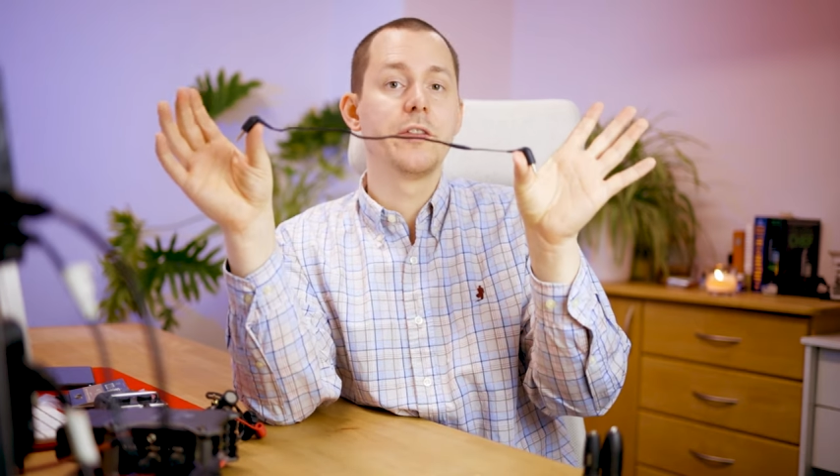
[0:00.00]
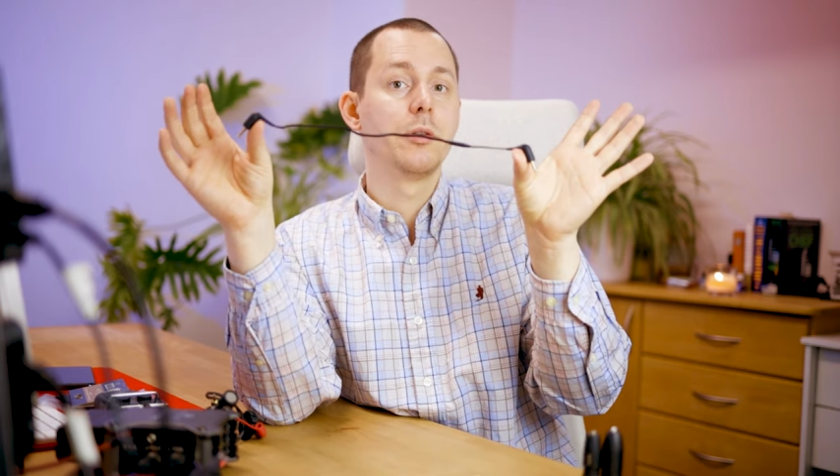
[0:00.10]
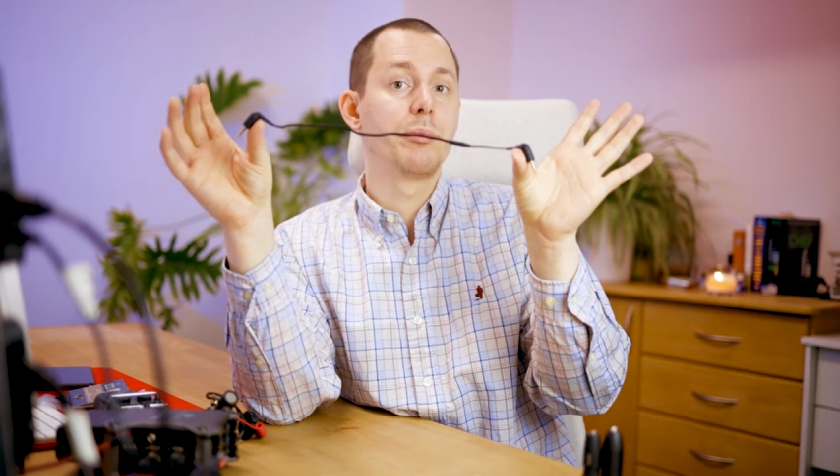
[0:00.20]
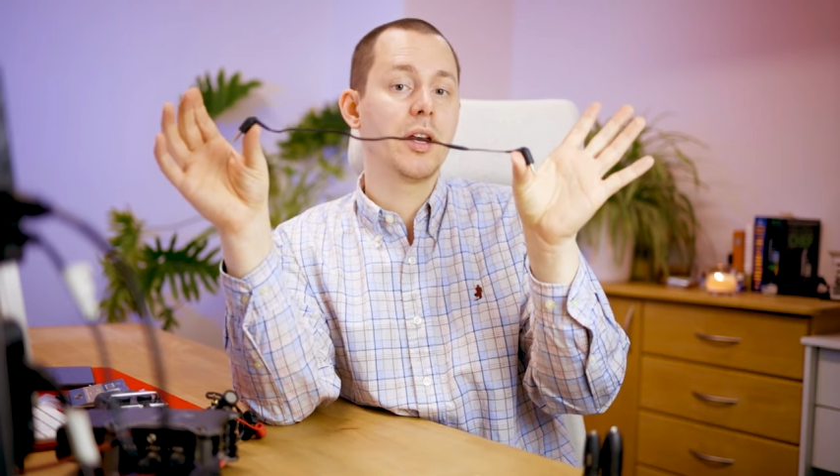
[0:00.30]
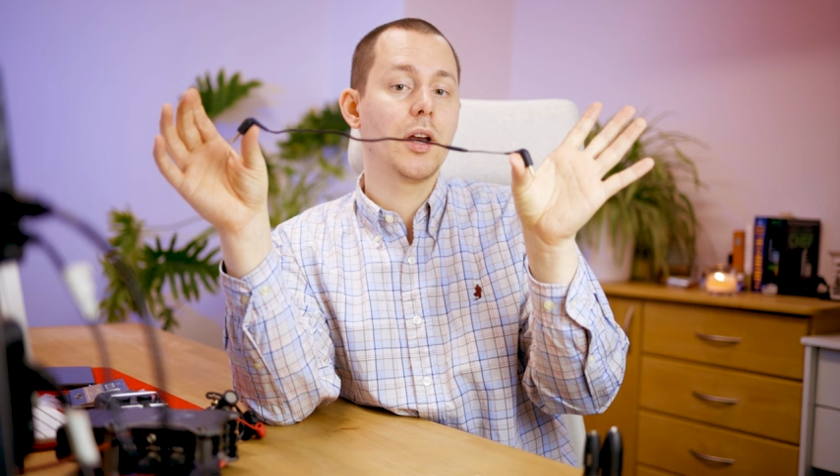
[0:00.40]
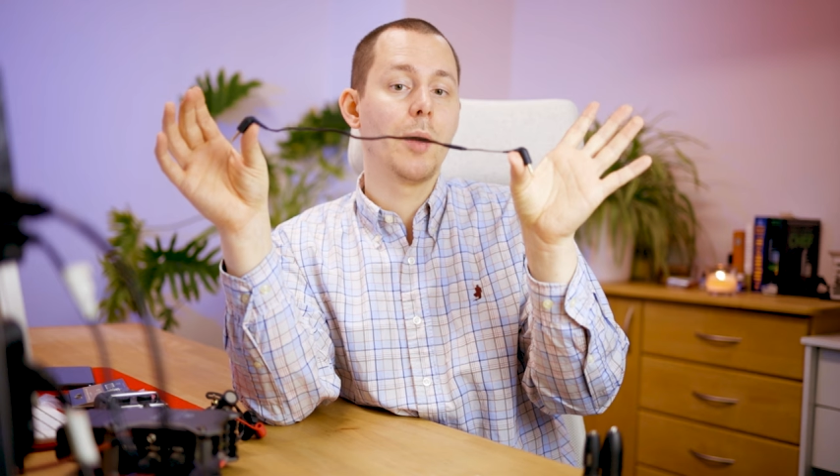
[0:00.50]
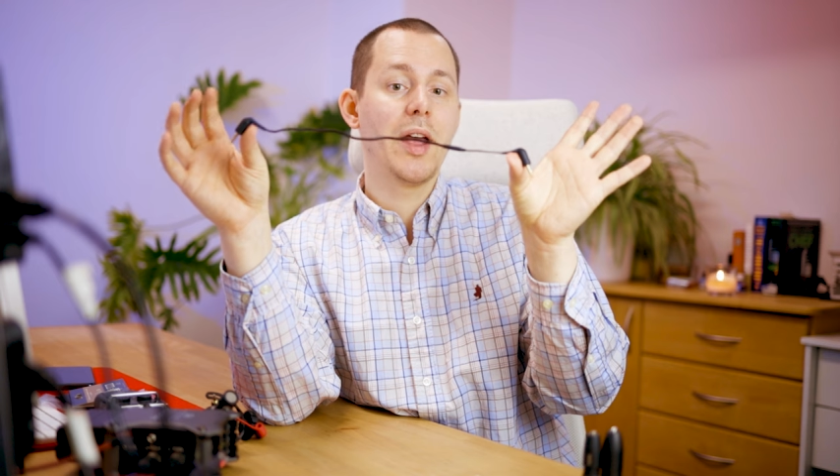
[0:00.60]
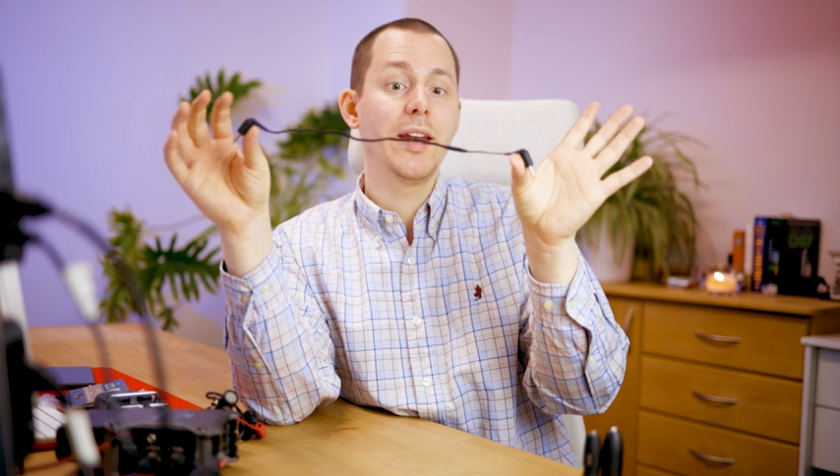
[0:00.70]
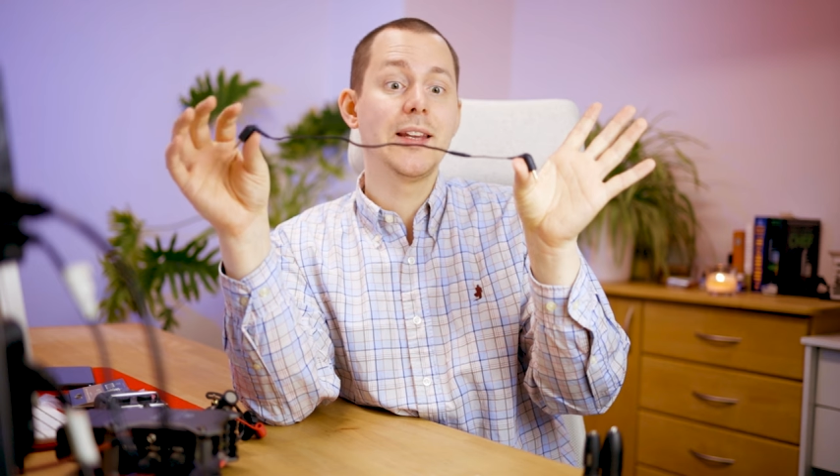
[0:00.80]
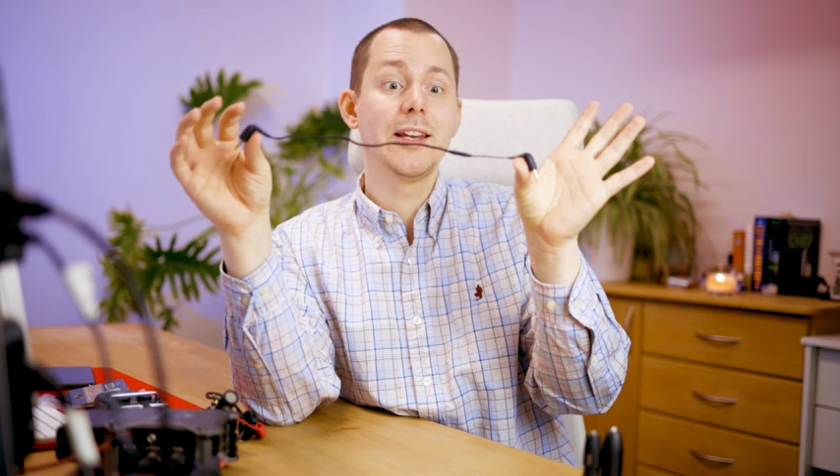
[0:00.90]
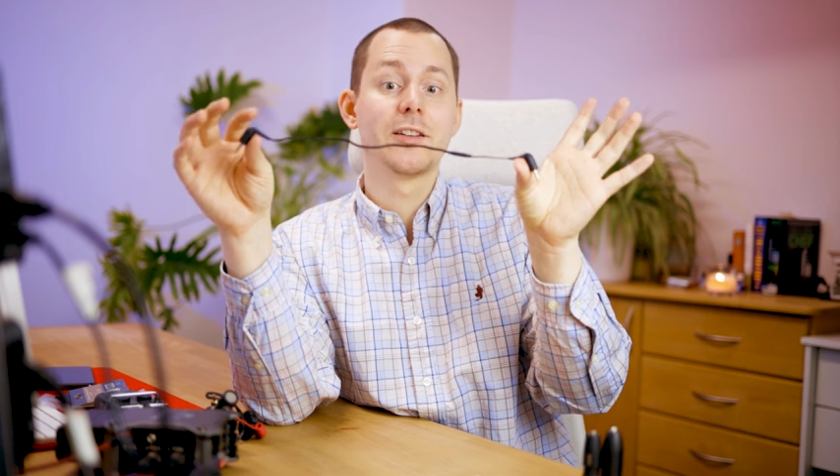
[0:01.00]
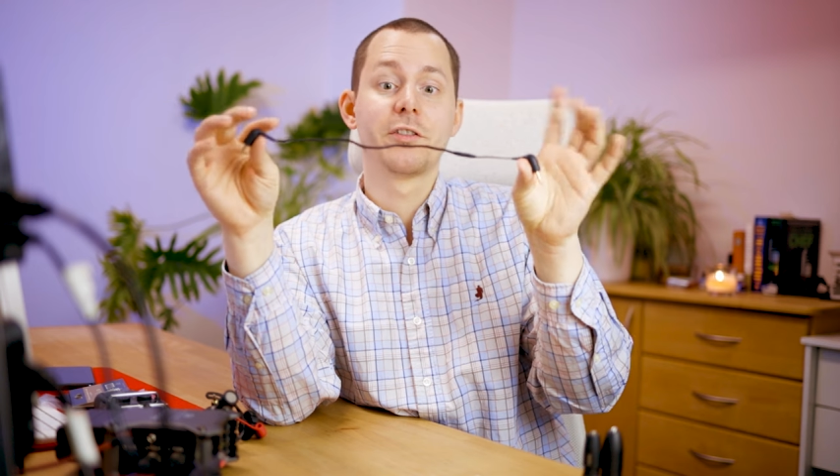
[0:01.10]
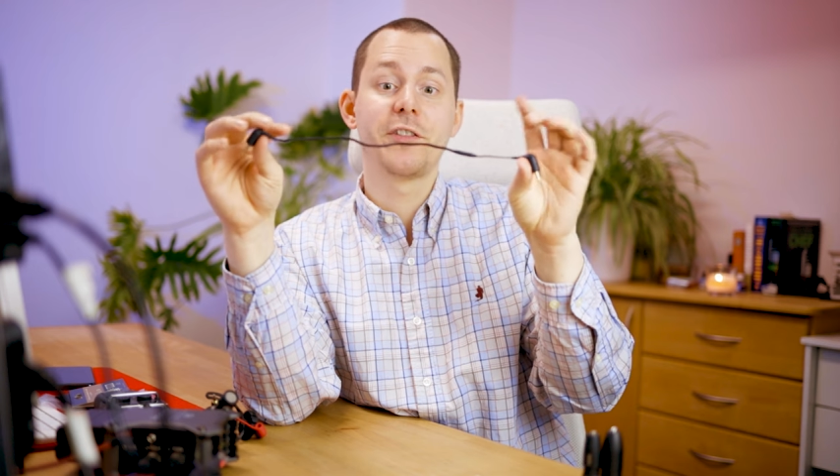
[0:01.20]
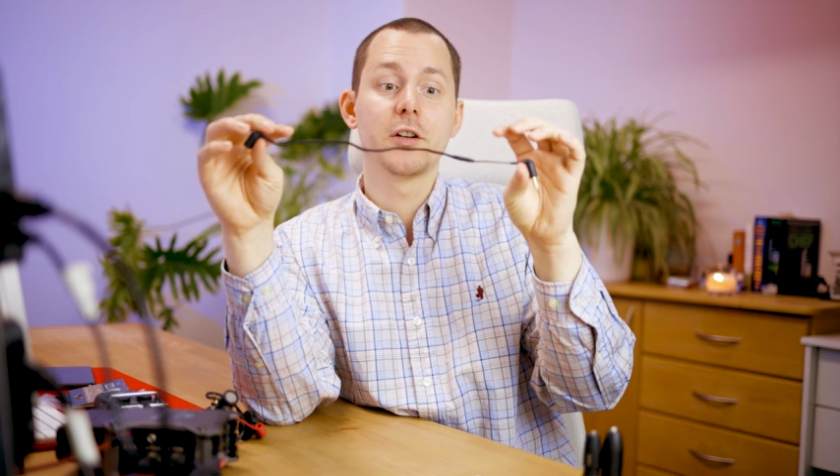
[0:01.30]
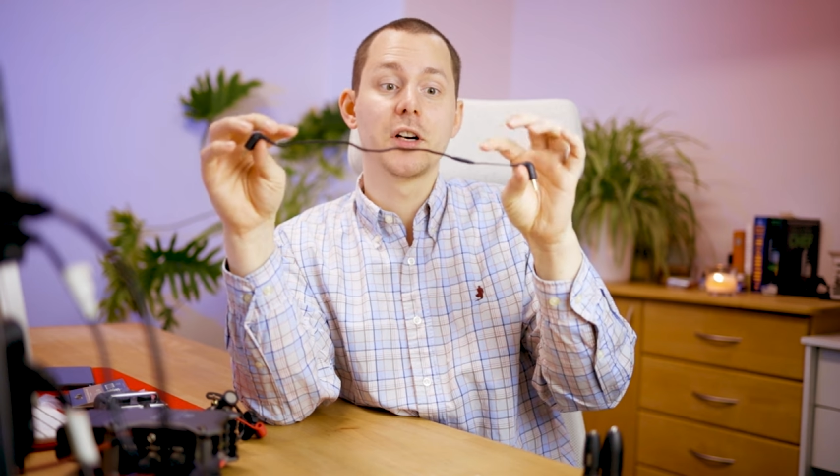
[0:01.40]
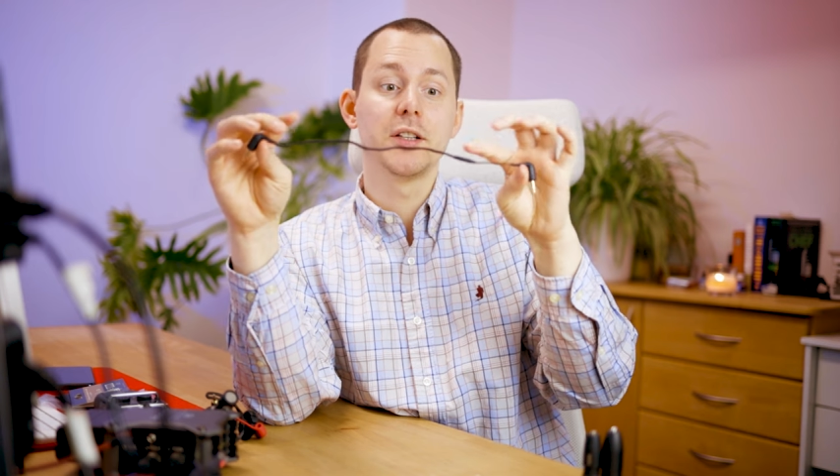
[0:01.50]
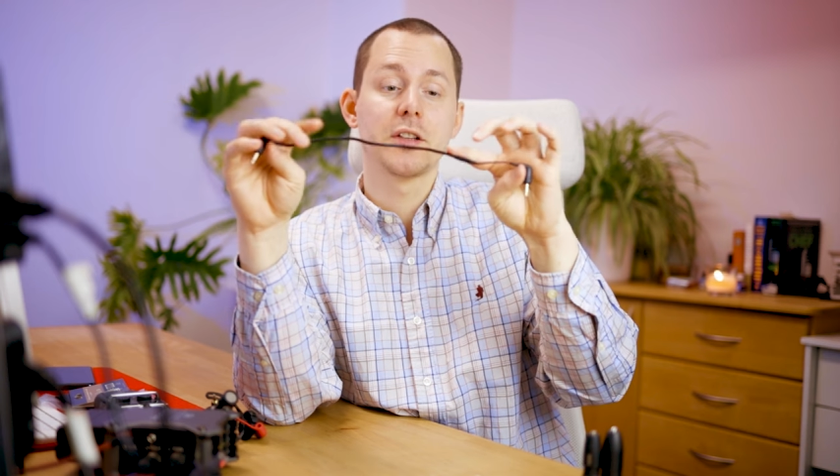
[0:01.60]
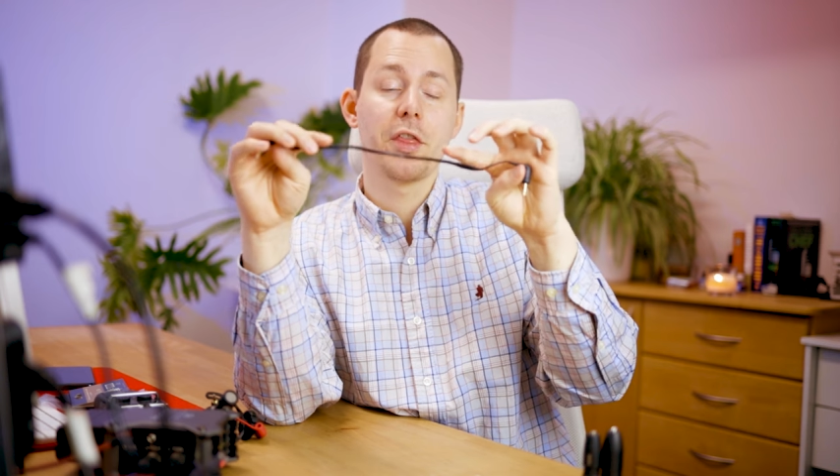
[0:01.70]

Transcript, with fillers: if you pick up any interference